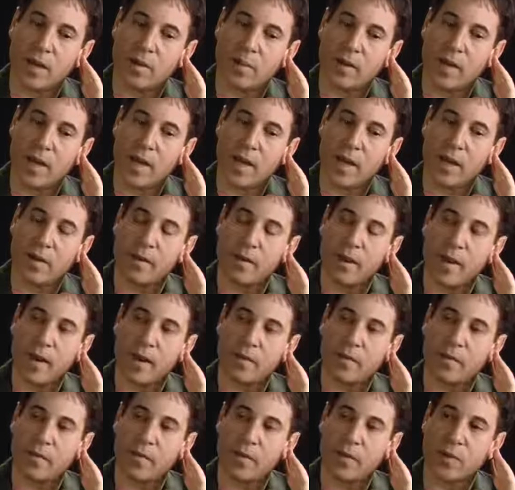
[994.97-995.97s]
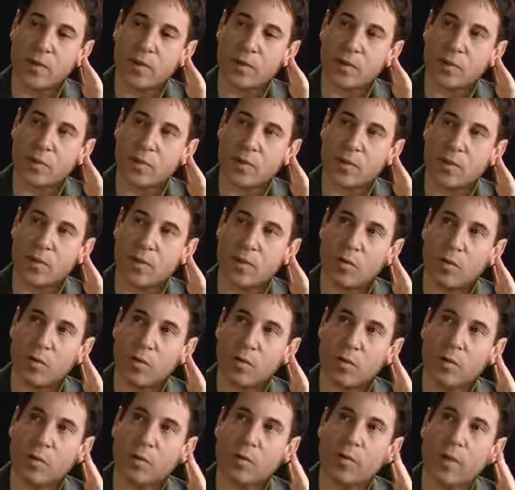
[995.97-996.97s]
I mean, I have a very strong
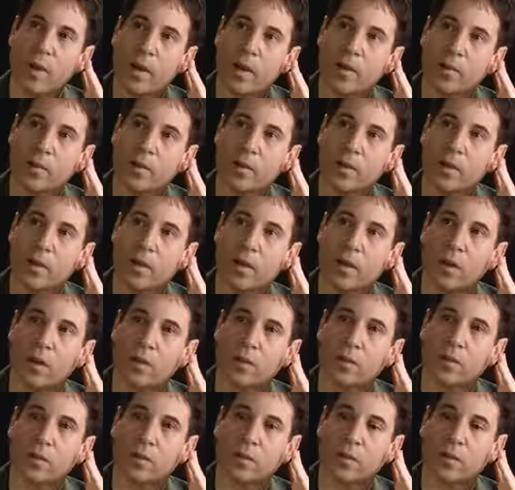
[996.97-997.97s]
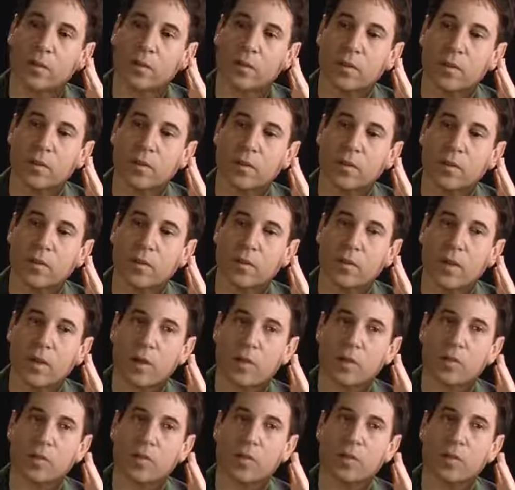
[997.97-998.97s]
oral memory of
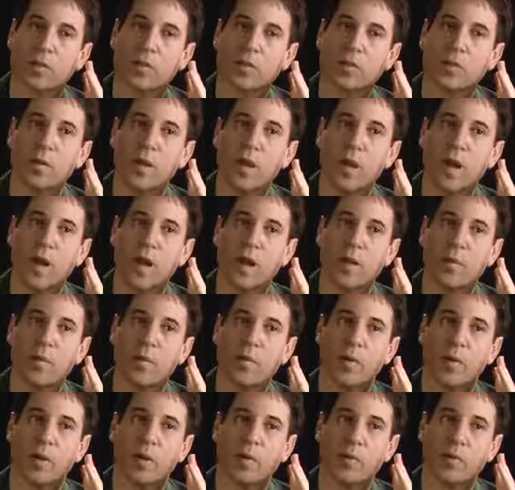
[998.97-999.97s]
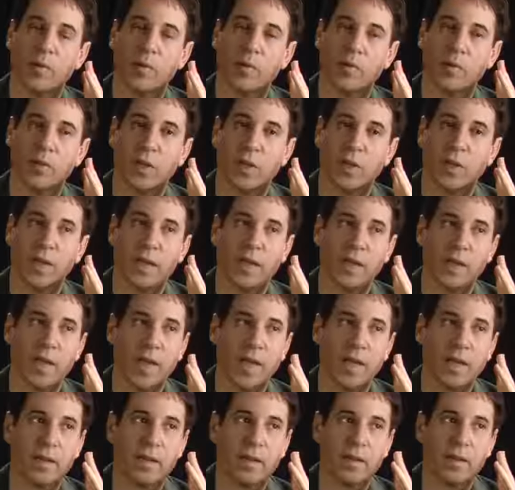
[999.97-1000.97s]
a certain time of music, and
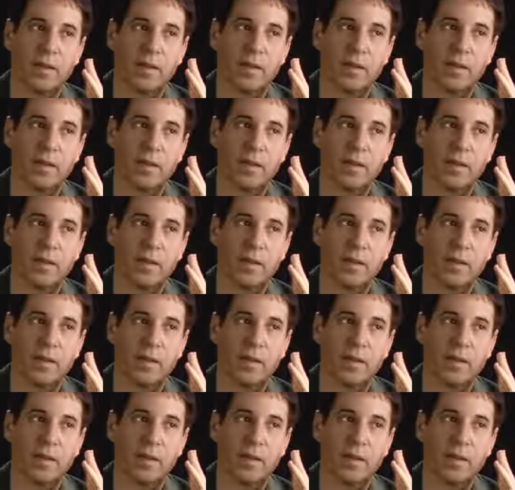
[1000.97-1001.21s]
that